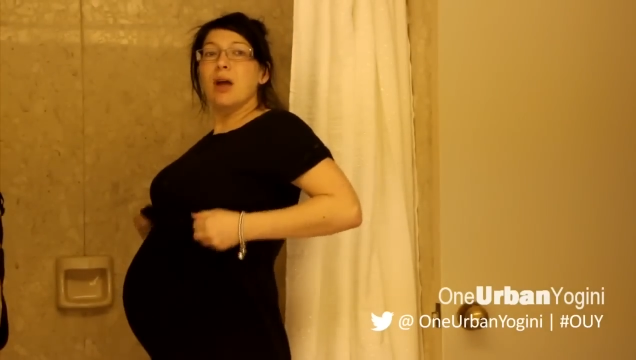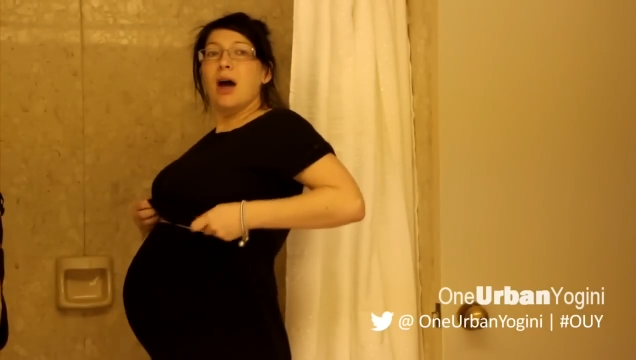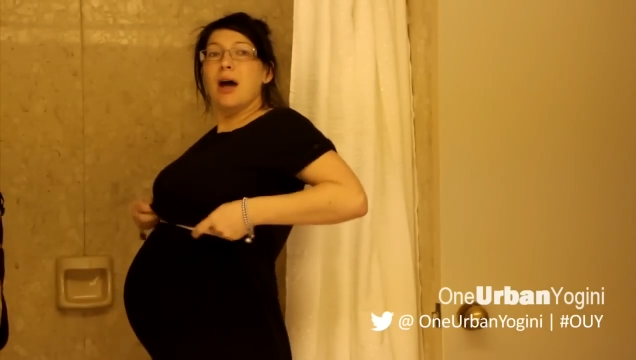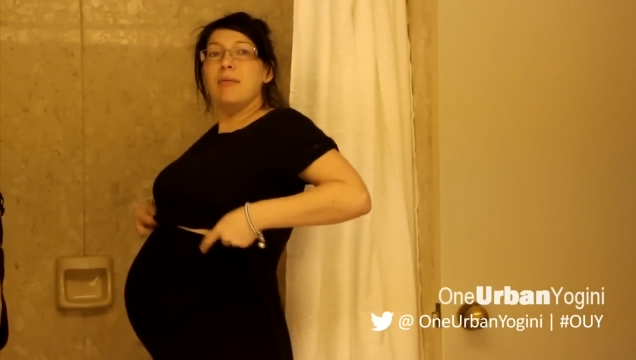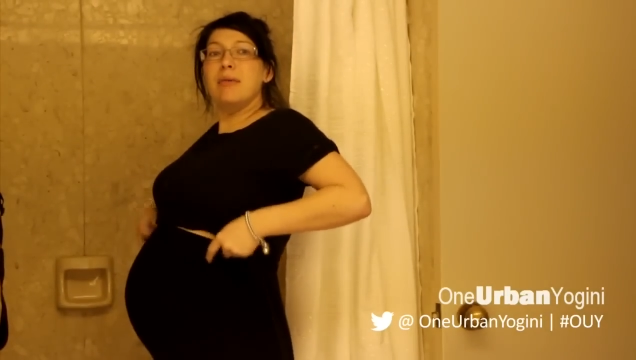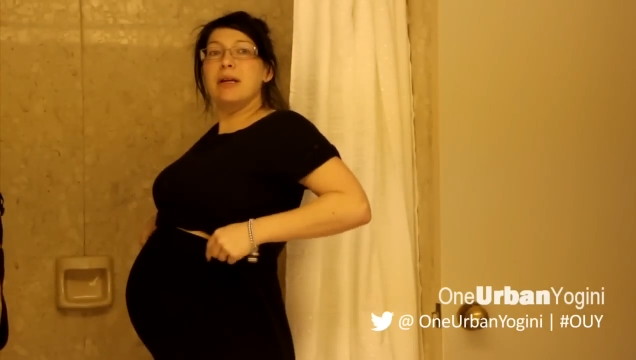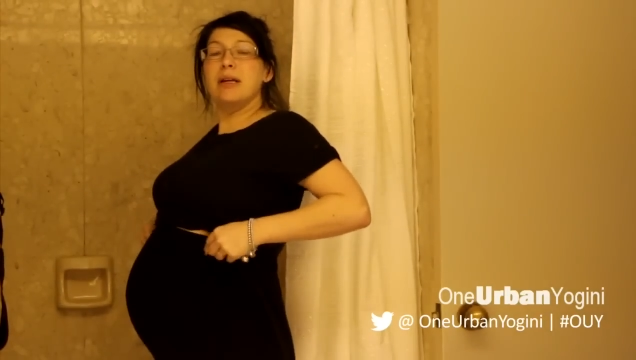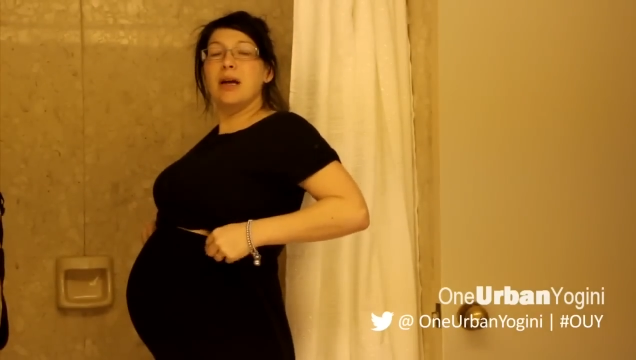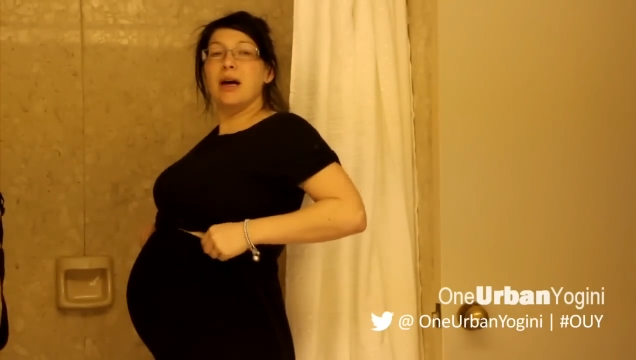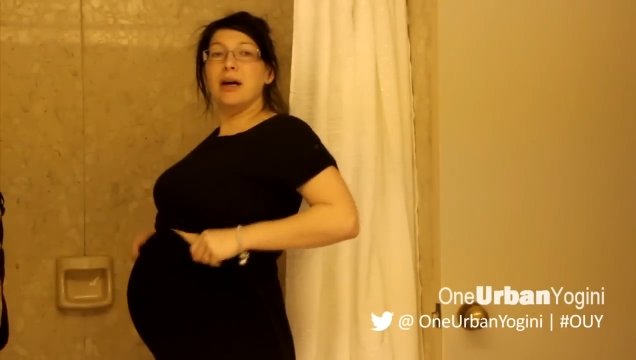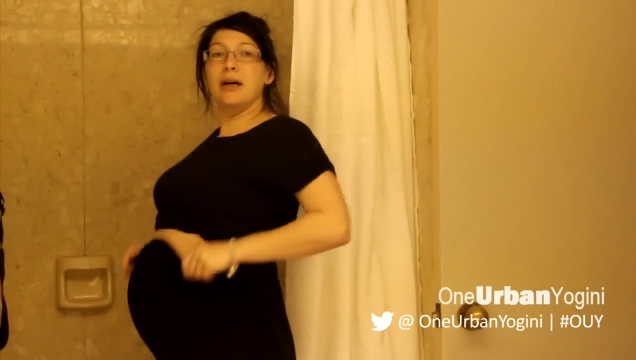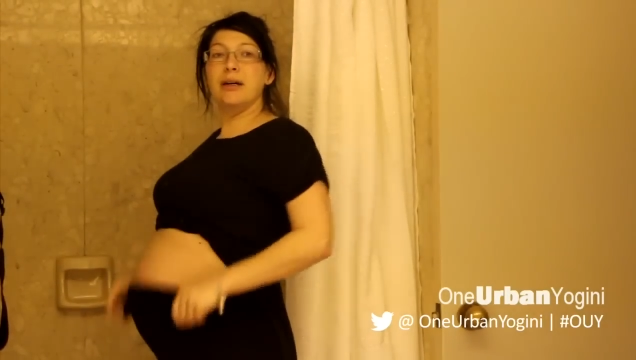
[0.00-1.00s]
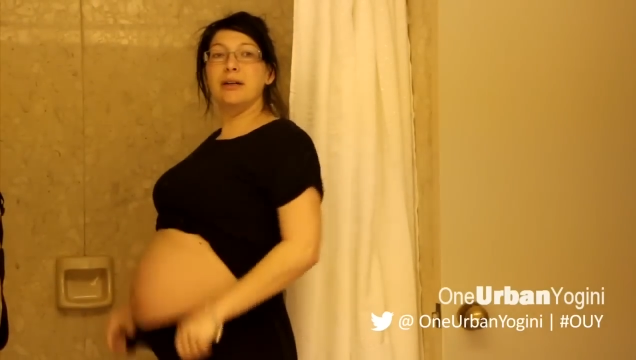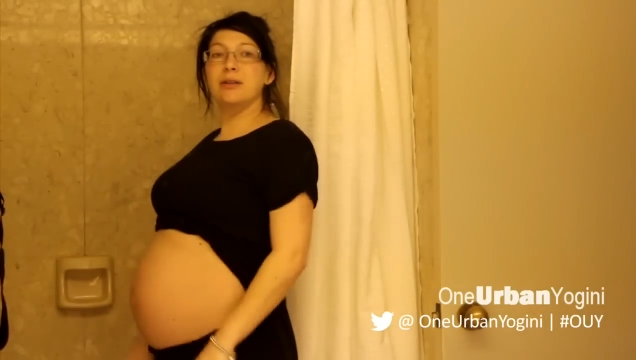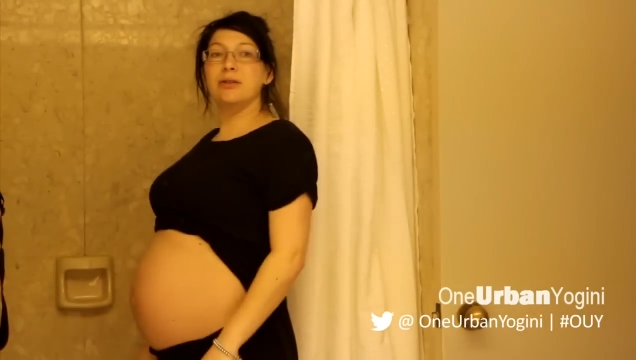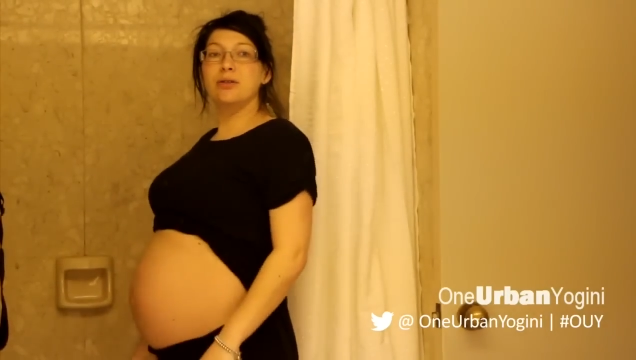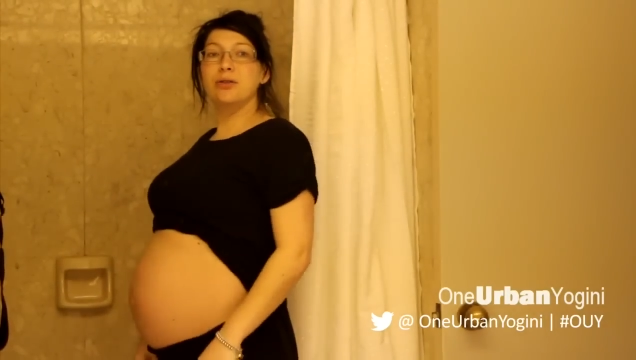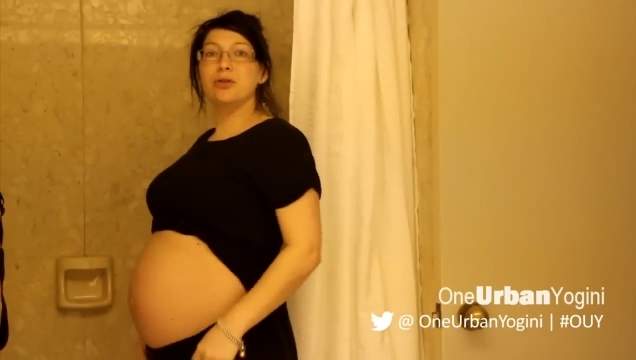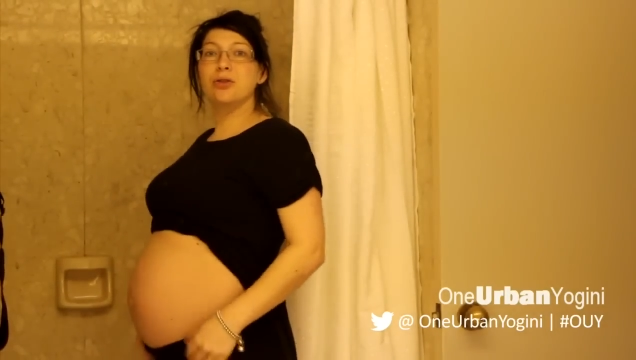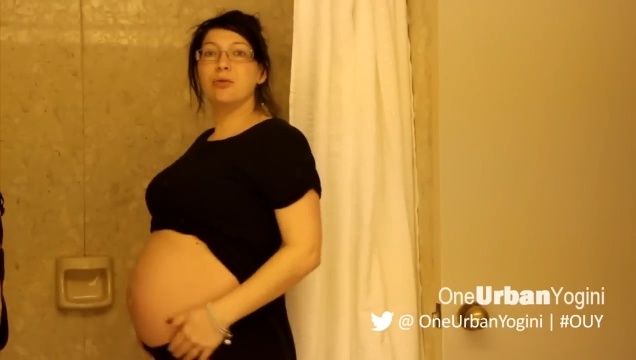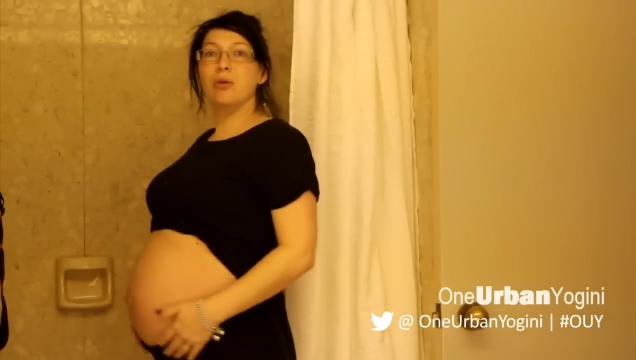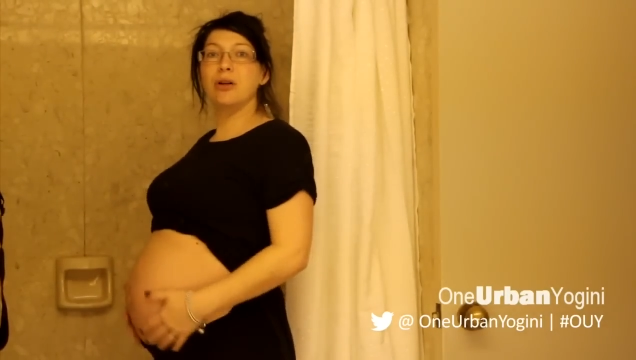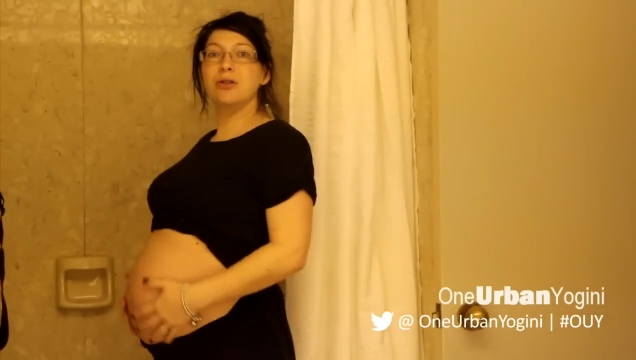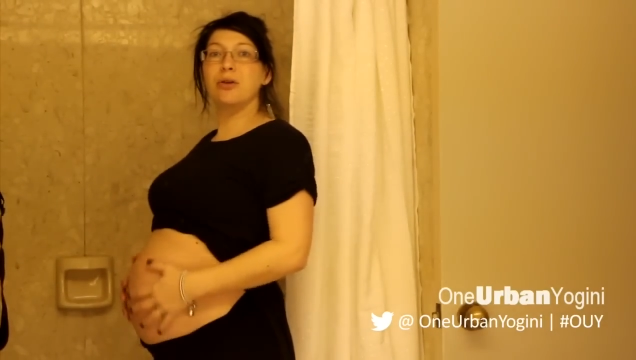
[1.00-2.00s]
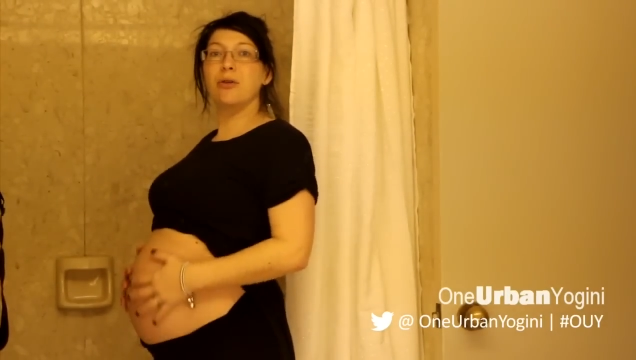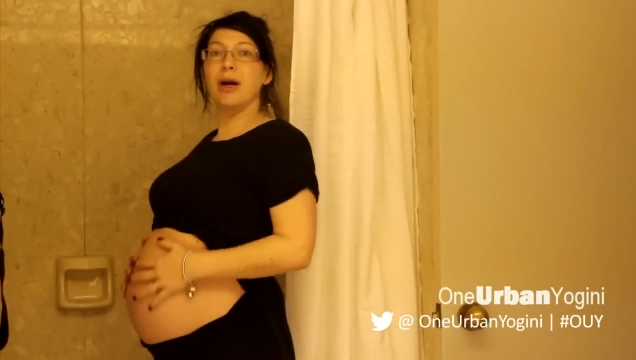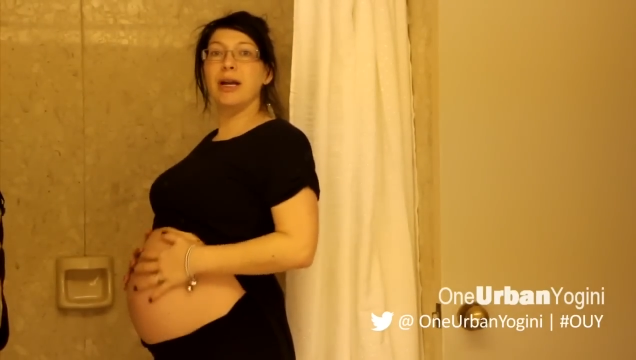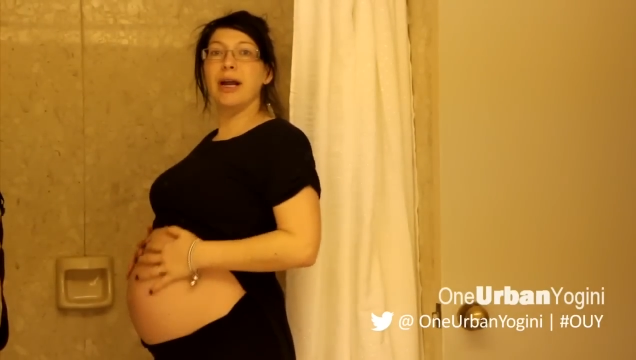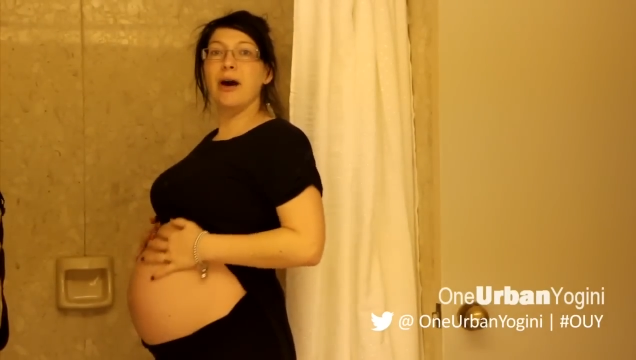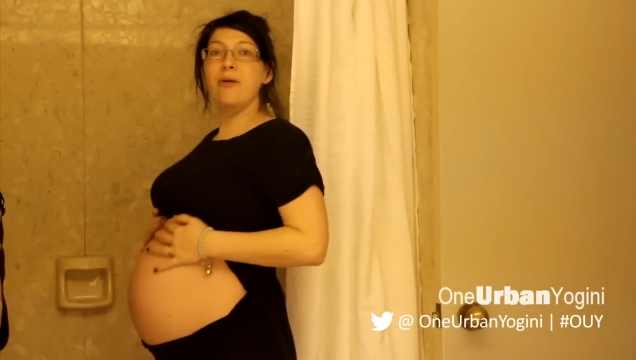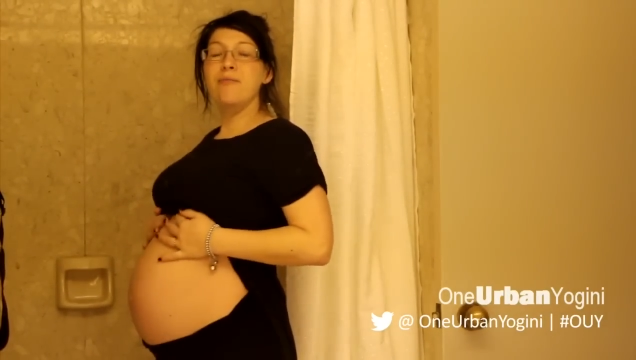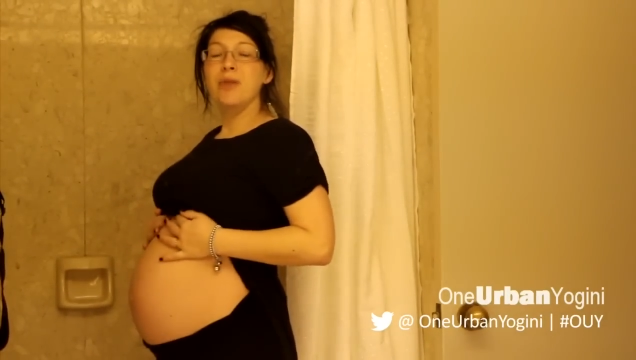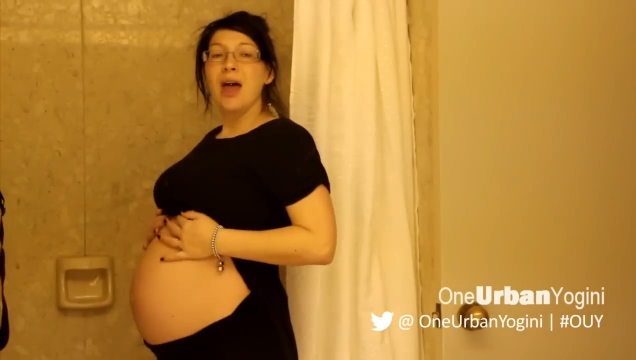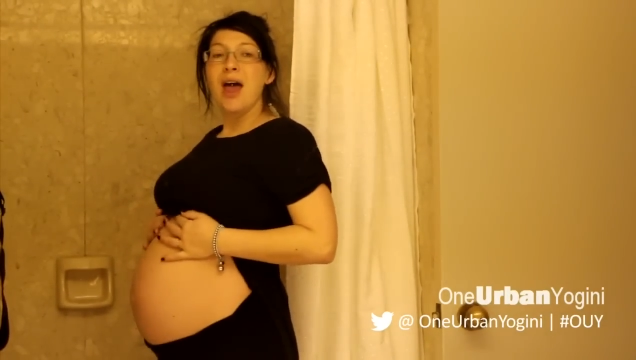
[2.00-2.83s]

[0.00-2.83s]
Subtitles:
I'm in Toronto right now,